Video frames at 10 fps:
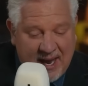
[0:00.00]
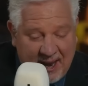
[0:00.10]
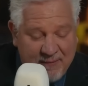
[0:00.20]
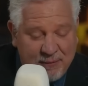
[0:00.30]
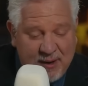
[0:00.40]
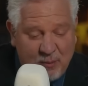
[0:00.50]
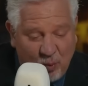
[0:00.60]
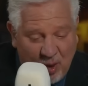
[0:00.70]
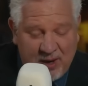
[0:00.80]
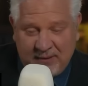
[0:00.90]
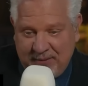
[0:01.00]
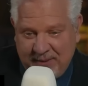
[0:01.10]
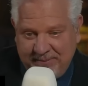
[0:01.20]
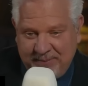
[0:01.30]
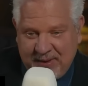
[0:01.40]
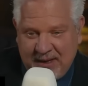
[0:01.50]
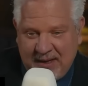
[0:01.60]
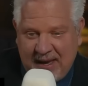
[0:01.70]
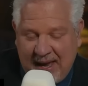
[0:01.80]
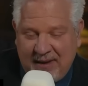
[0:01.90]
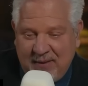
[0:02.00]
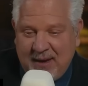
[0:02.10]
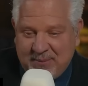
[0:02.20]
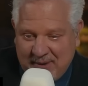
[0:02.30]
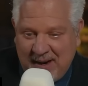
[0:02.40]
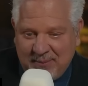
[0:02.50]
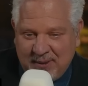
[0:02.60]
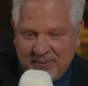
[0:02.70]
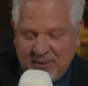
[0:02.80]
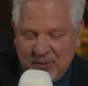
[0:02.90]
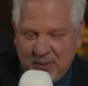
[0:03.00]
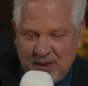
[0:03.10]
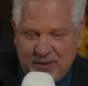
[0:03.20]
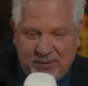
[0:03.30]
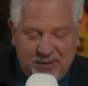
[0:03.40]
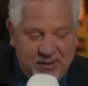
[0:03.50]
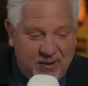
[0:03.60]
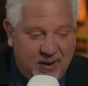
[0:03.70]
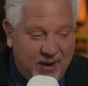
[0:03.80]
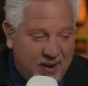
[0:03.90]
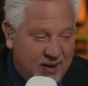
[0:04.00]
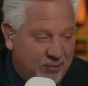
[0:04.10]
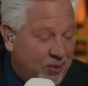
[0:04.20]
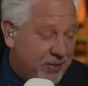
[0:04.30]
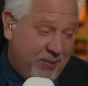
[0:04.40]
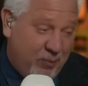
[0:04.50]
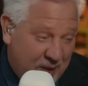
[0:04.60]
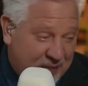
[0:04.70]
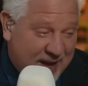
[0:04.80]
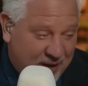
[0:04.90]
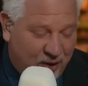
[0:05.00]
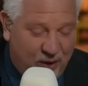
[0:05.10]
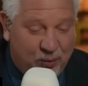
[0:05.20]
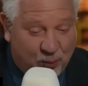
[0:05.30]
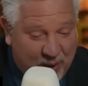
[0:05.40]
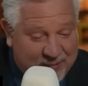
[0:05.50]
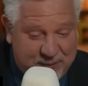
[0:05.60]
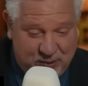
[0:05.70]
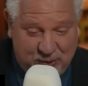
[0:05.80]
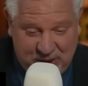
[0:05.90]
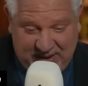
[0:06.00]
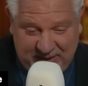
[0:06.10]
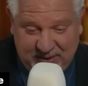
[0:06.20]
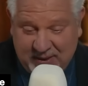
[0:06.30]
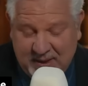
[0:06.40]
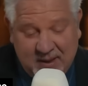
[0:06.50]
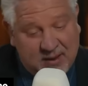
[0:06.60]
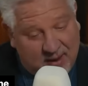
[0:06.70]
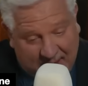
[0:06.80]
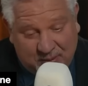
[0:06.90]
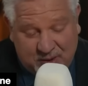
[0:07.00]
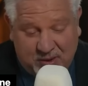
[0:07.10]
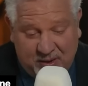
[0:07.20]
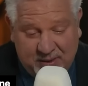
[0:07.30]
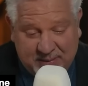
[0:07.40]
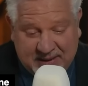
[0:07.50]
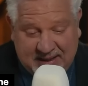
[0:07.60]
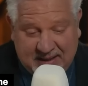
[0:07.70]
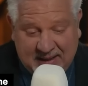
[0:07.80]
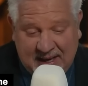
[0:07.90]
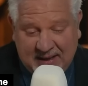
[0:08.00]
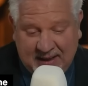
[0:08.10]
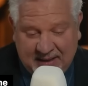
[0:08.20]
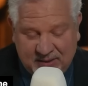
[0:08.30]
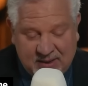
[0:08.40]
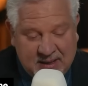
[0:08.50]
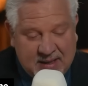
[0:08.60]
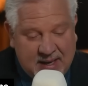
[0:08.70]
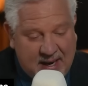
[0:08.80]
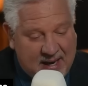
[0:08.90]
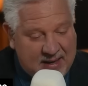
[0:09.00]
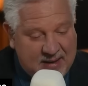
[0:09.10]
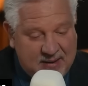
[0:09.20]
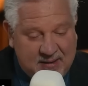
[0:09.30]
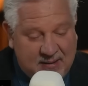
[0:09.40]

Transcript: every one of them have a problem with what they call refugees. I would call them illegal aliens. And